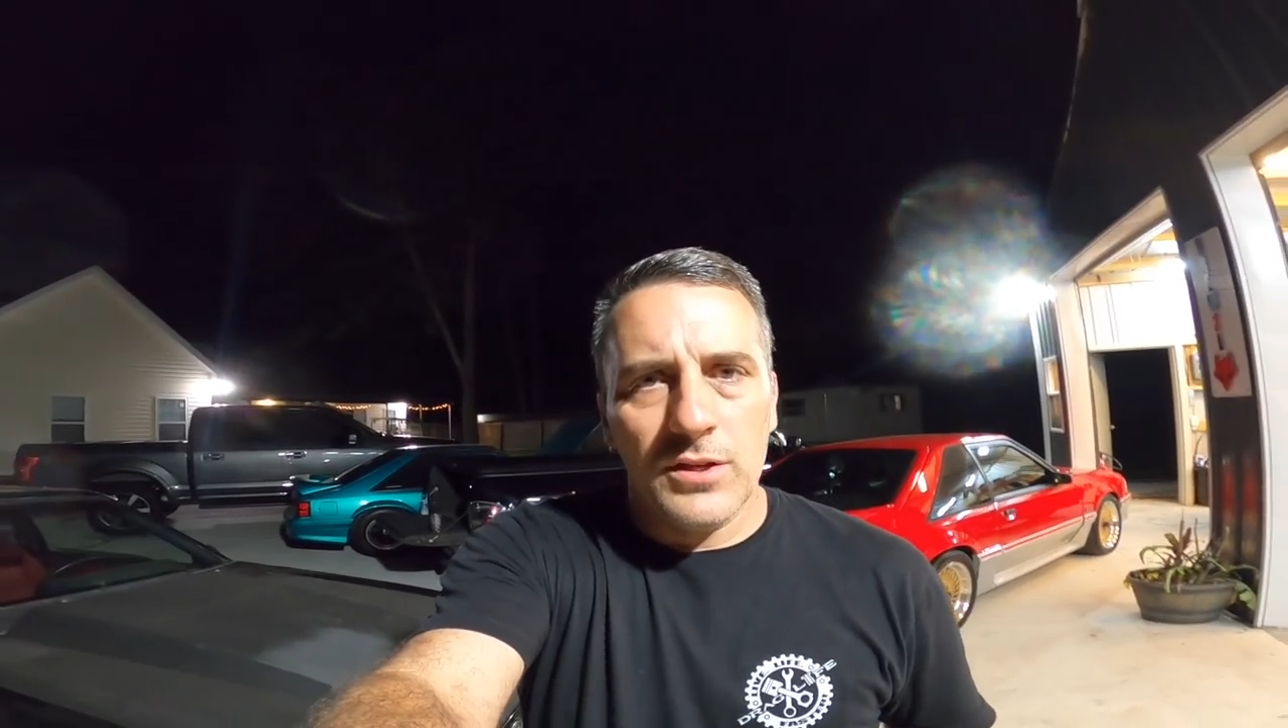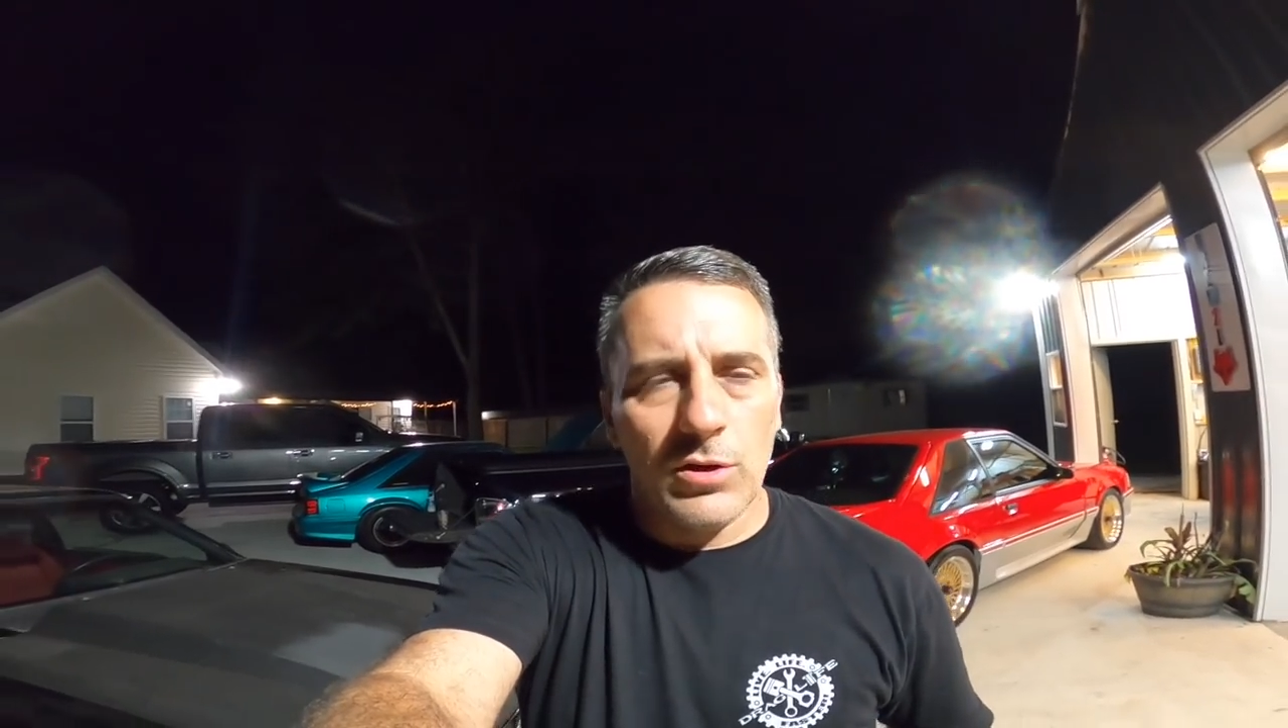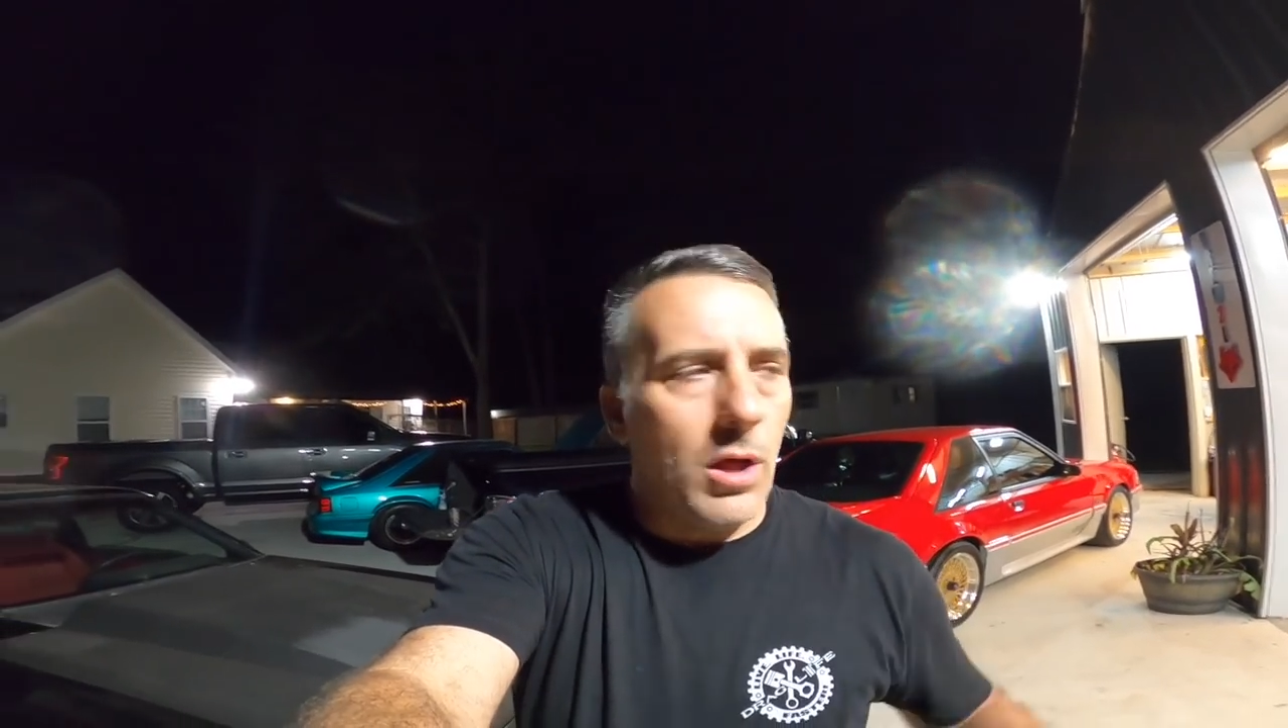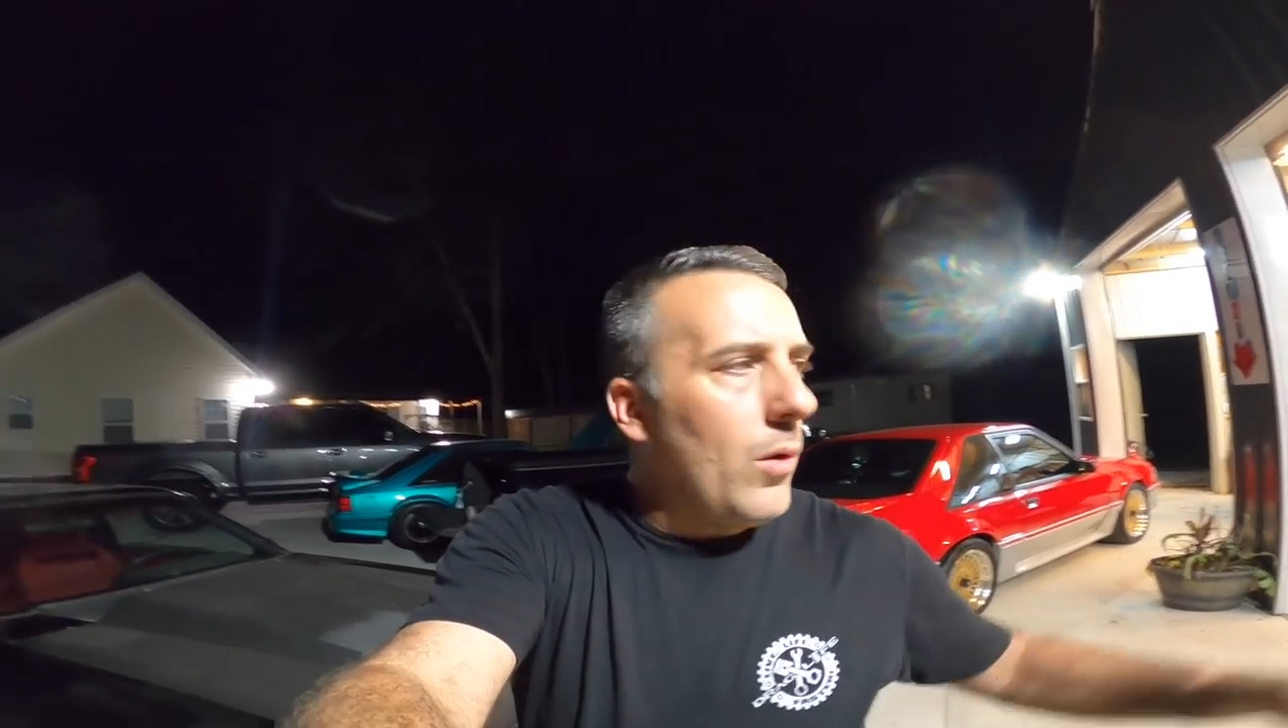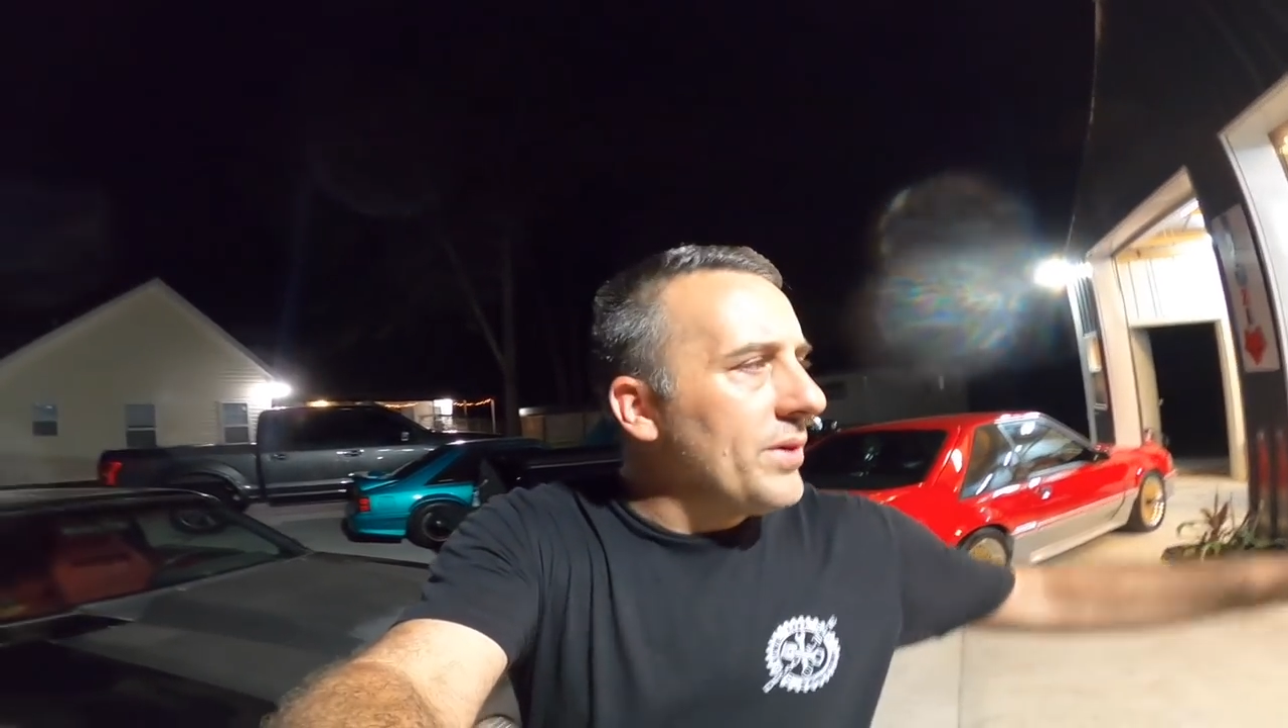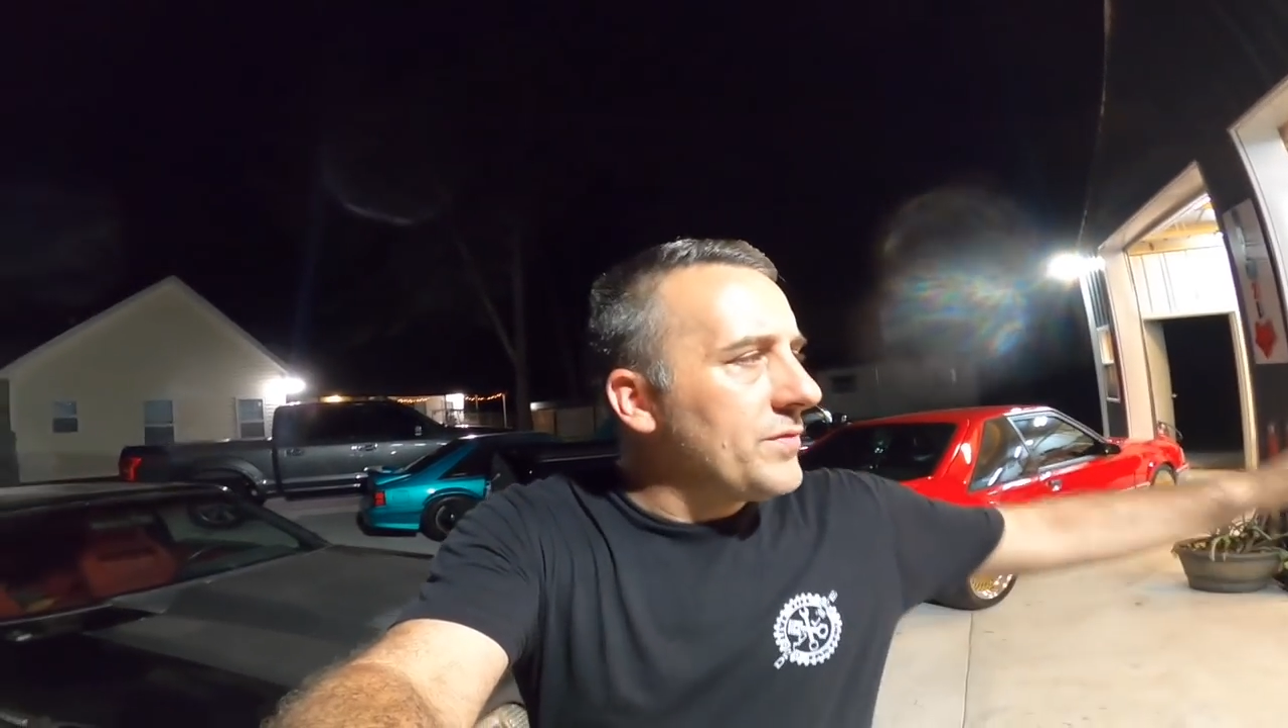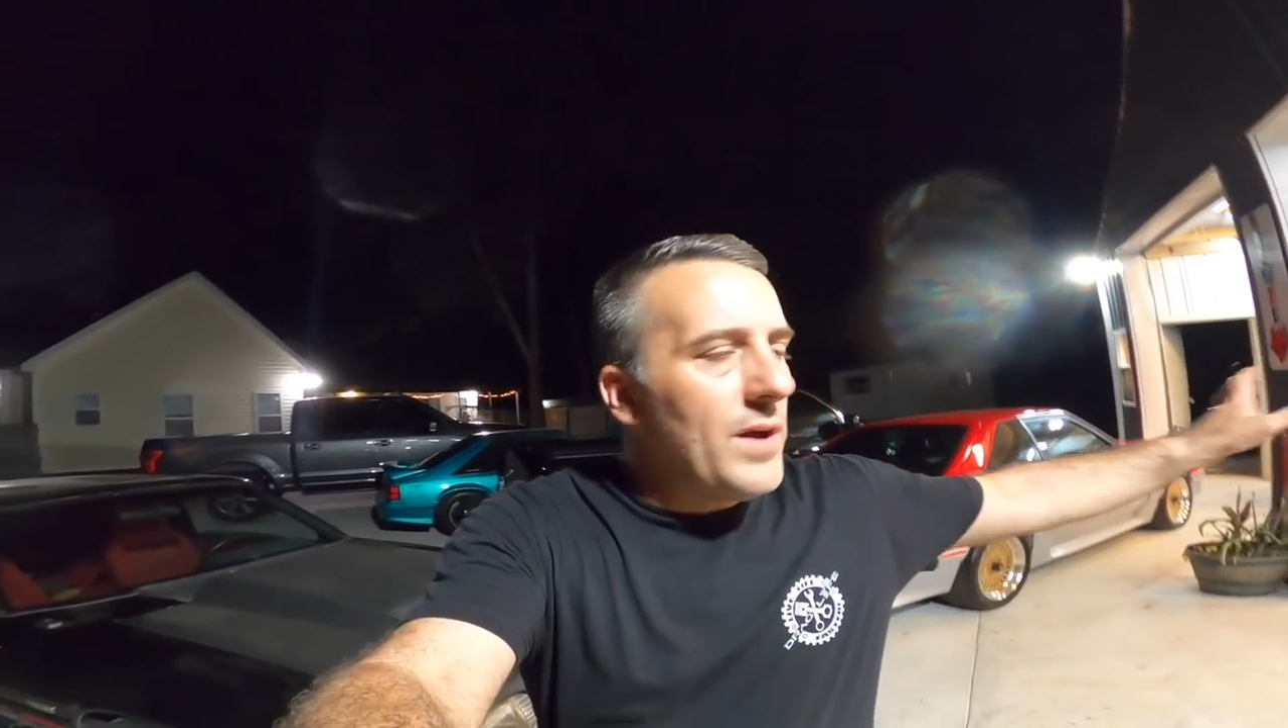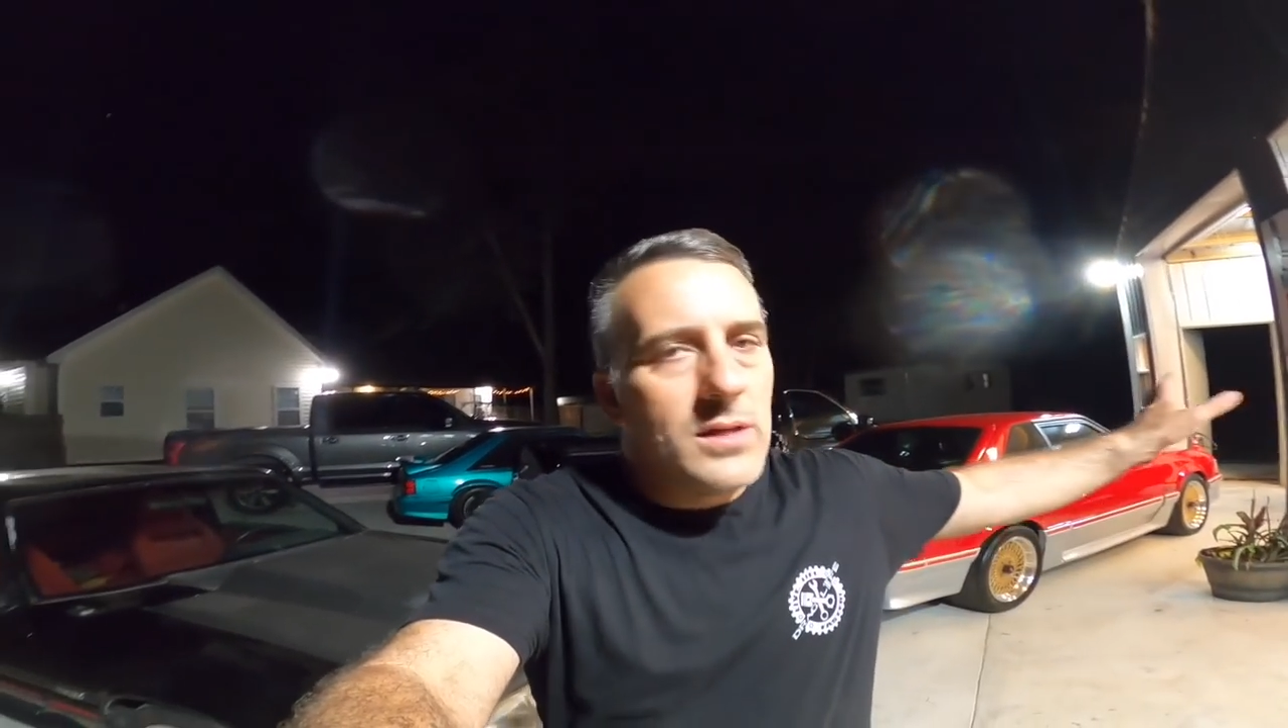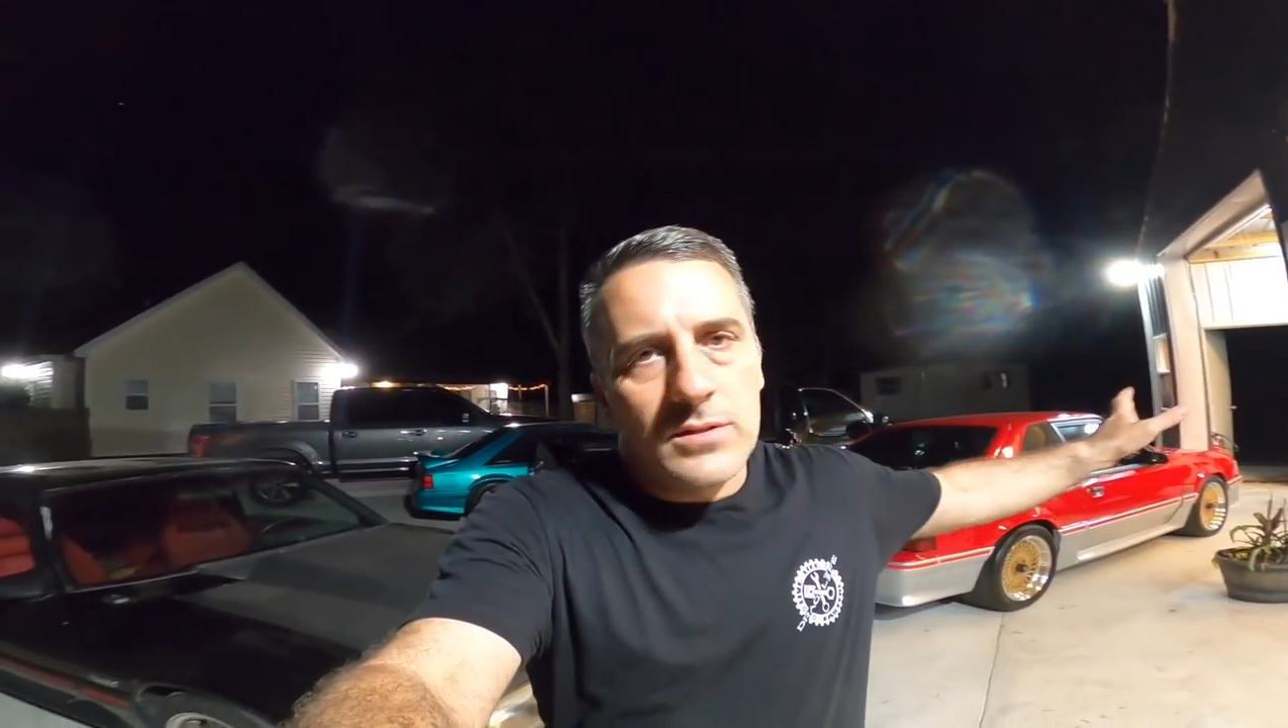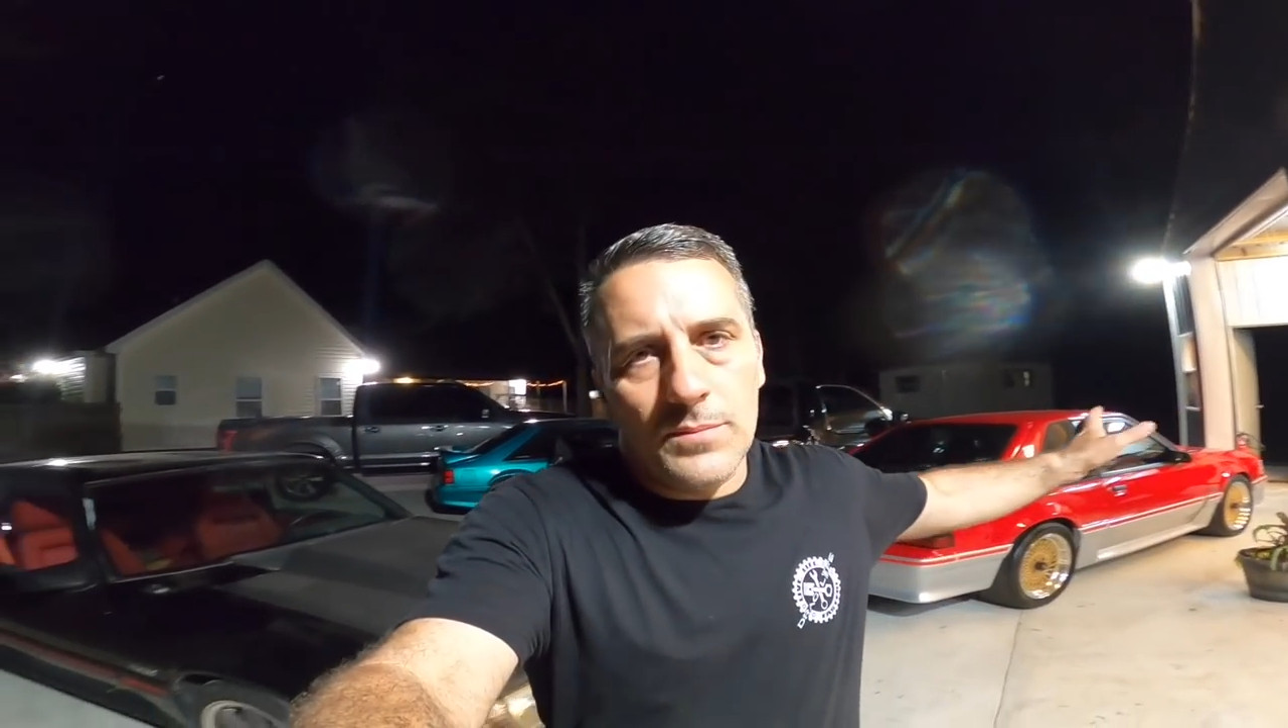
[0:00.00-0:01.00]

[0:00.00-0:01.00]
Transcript: You'll always find